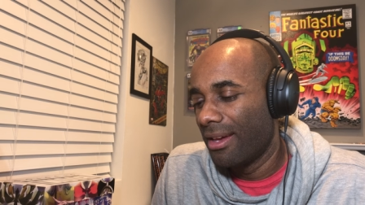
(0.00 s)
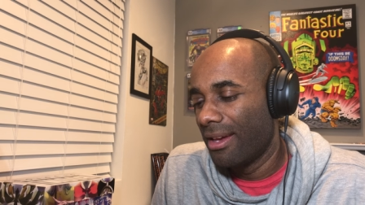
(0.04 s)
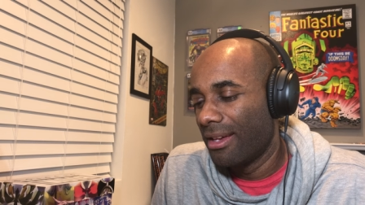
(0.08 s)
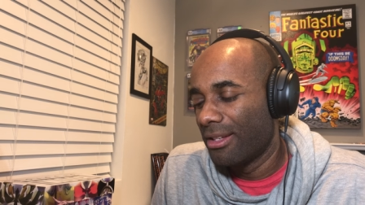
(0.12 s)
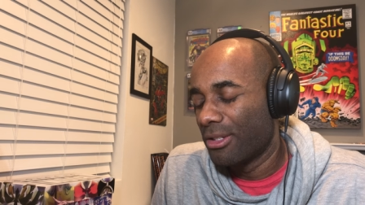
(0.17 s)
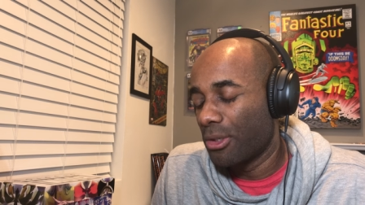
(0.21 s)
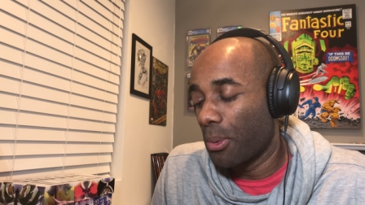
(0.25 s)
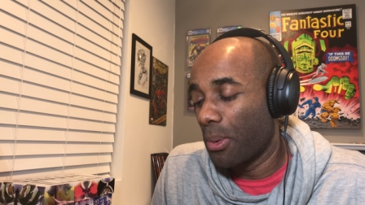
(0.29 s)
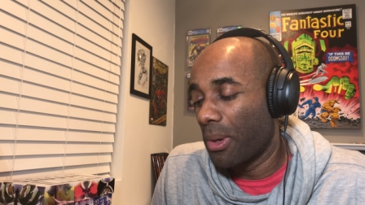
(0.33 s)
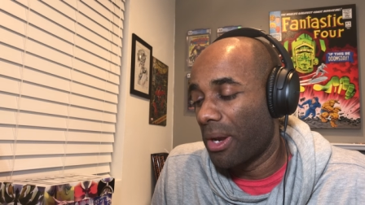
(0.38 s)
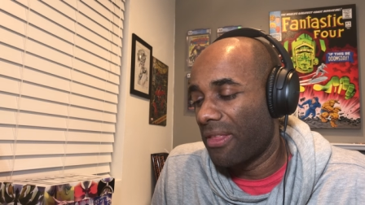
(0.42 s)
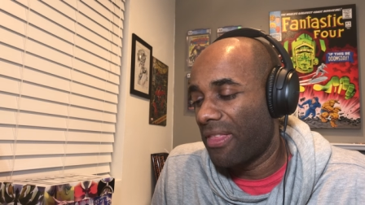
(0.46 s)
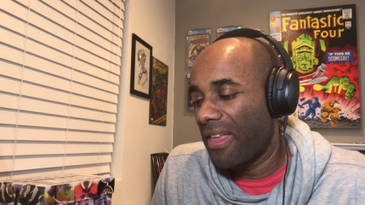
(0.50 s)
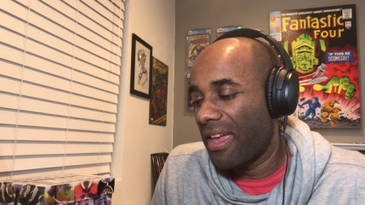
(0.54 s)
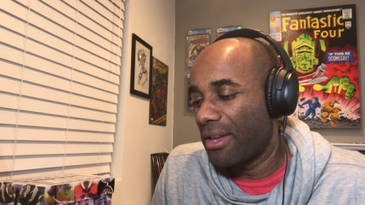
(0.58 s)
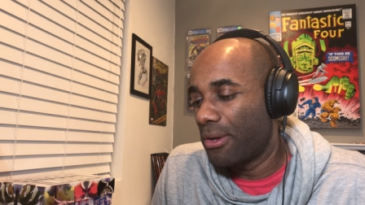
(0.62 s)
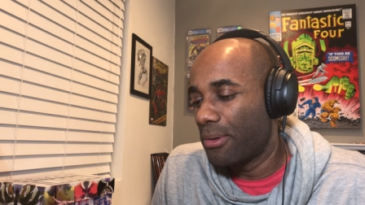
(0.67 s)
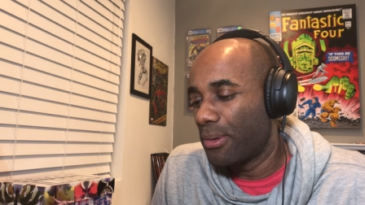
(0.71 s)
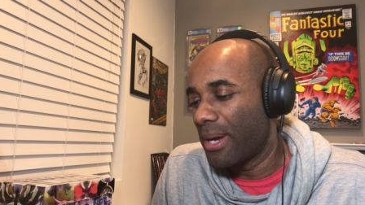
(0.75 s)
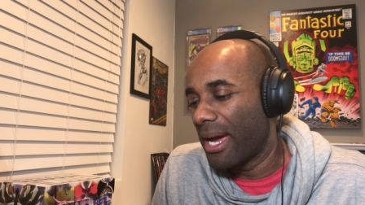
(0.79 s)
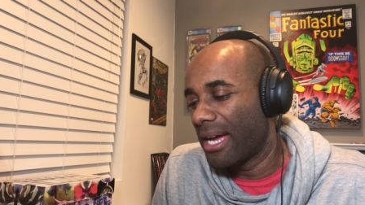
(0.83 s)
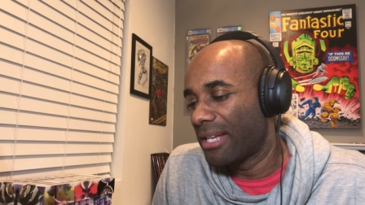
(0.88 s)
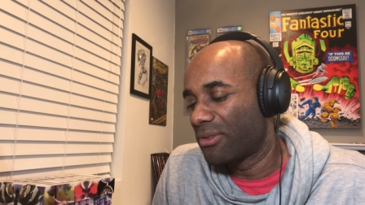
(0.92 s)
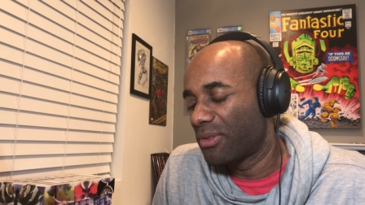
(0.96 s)
So I want to thank
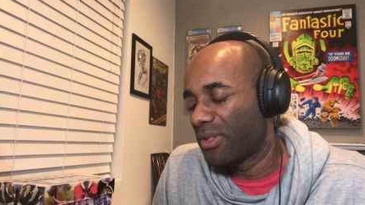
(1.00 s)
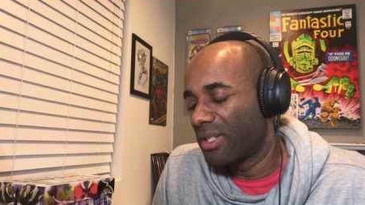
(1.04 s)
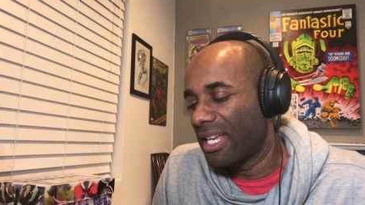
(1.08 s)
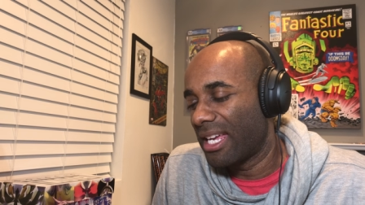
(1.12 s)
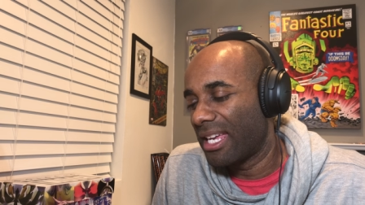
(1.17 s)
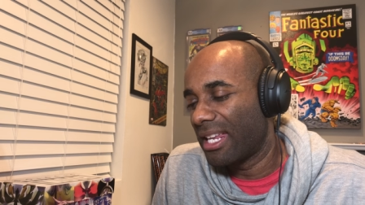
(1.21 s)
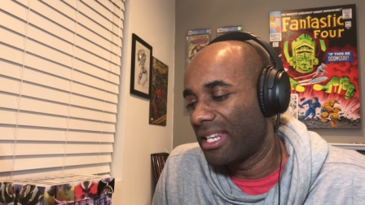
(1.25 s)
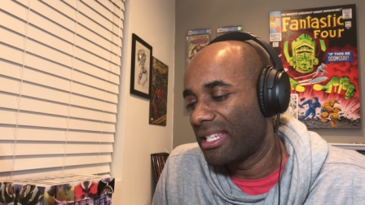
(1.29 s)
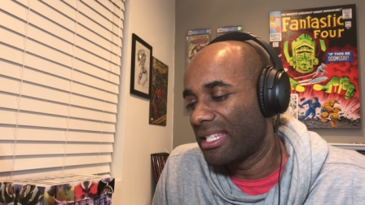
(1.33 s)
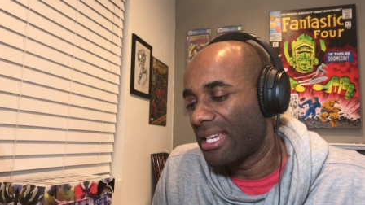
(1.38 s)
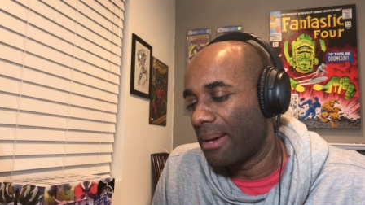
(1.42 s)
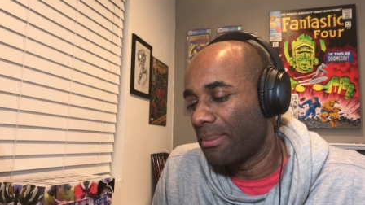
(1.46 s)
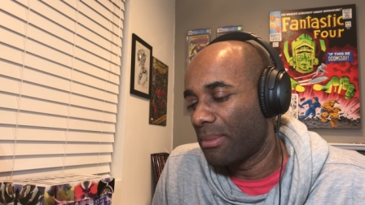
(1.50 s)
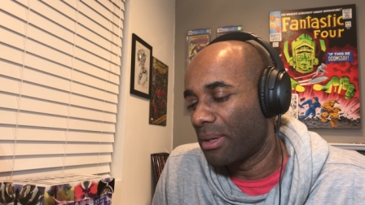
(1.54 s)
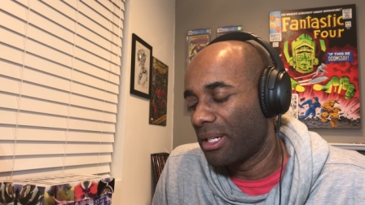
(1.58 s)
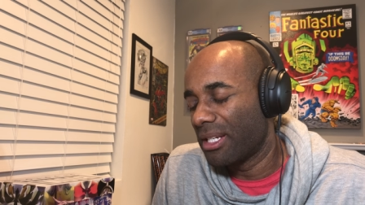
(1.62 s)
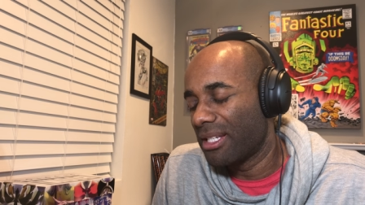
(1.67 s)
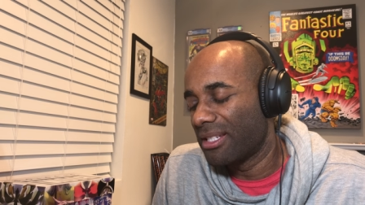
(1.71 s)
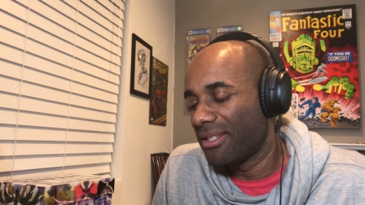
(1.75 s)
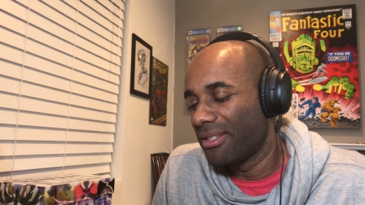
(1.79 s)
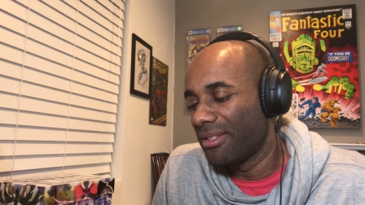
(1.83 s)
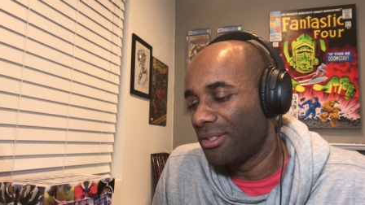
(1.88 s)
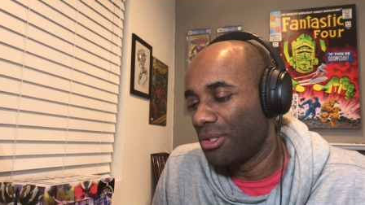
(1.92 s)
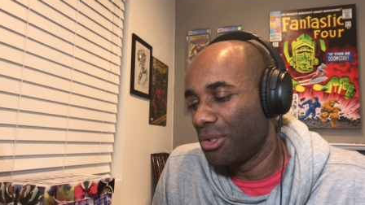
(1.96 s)
you guys for taking the time to
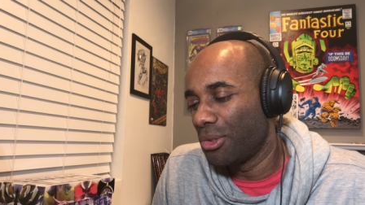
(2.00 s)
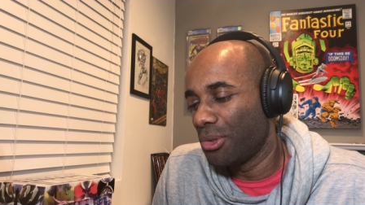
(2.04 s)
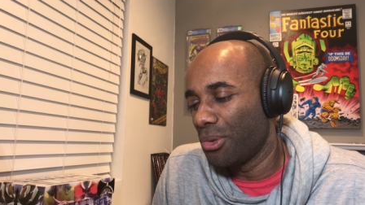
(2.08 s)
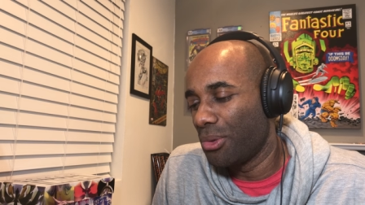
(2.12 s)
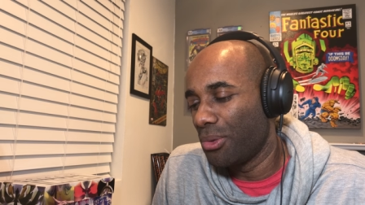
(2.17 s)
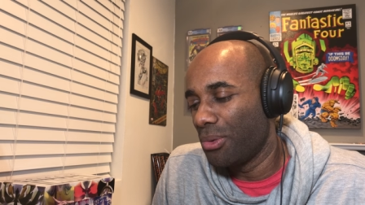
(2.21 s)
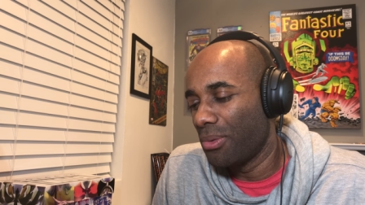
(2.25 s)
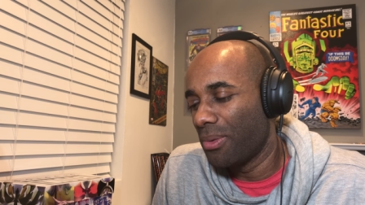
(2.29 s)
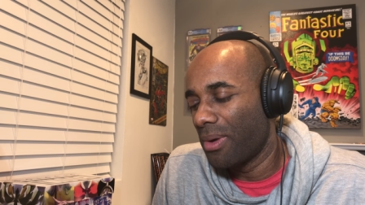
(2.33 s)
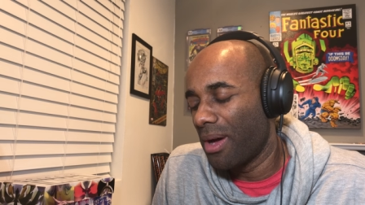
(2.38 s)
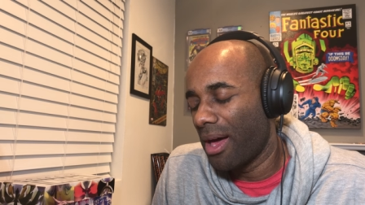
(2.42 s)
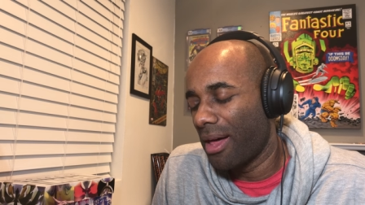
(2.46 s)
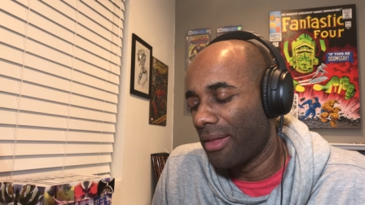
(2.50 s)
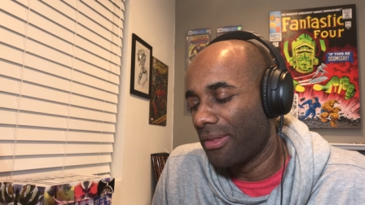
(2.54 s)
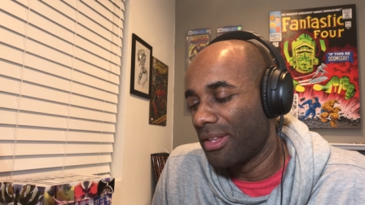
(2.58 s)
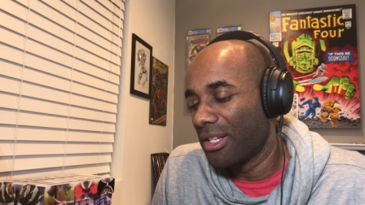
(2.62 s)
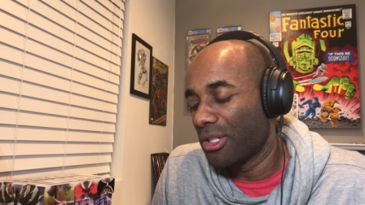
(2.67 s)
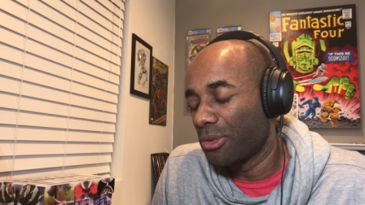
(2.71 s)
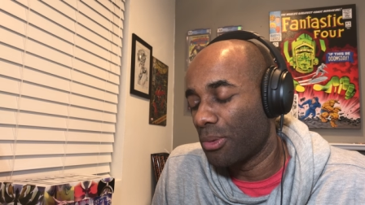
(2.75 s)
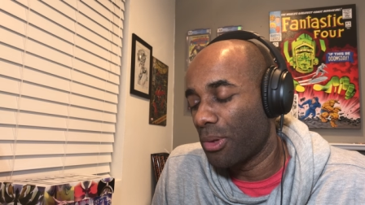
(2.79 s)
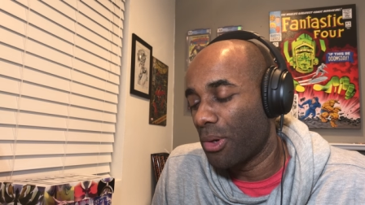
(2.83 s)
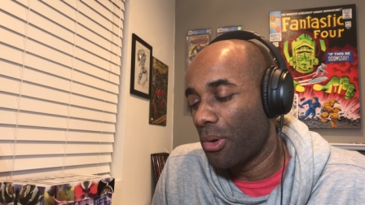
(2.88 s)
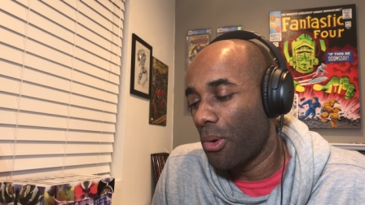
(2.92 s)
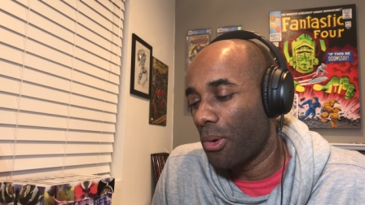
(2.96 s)
listen to uh,
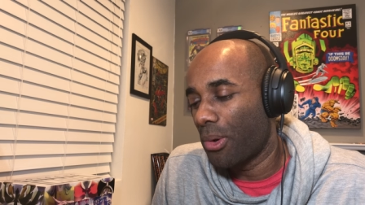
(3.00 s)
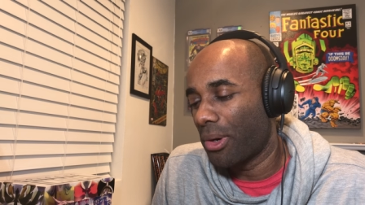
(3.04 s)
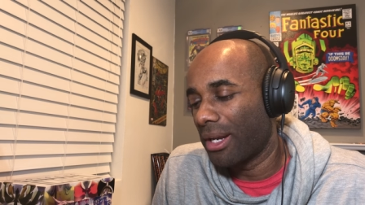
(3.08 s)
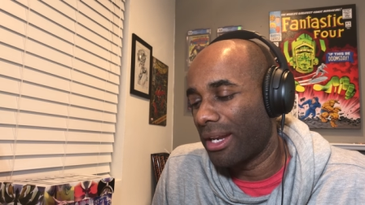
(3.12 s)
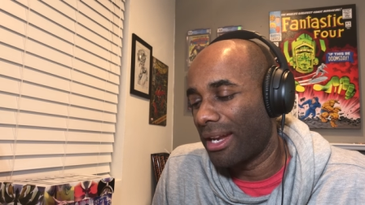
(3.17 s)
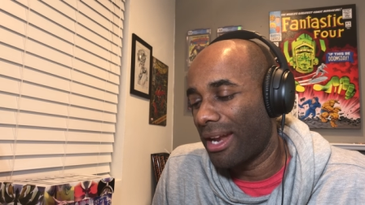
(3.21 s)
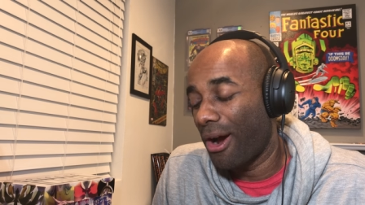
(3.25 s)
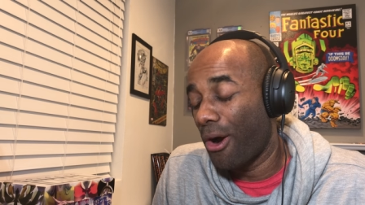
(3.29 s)
this recording.